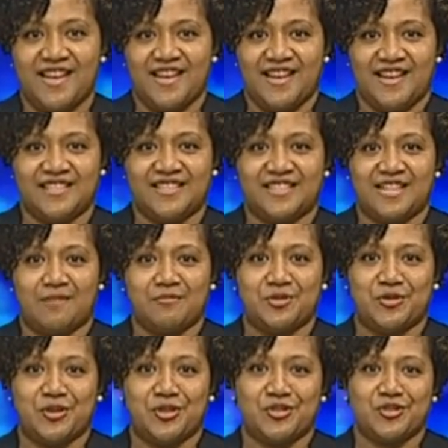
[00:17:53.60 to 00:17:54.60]
It's time to
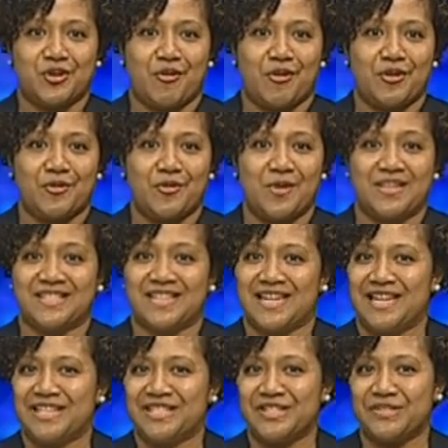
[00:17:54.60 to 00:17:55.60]
join Sharon, who has the
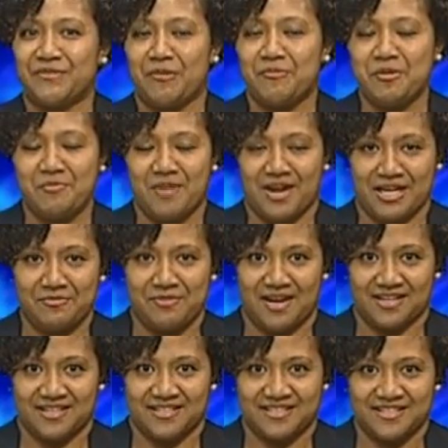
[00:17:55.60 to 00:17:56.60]
latest from the money
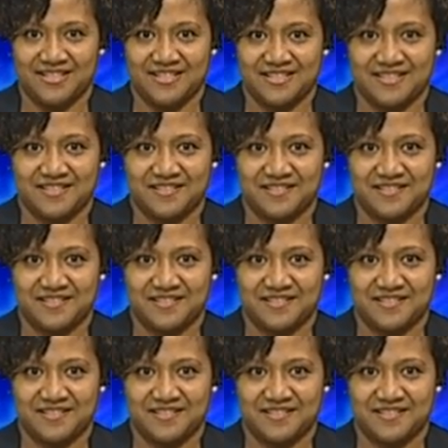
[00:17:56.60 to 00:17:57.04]
markets.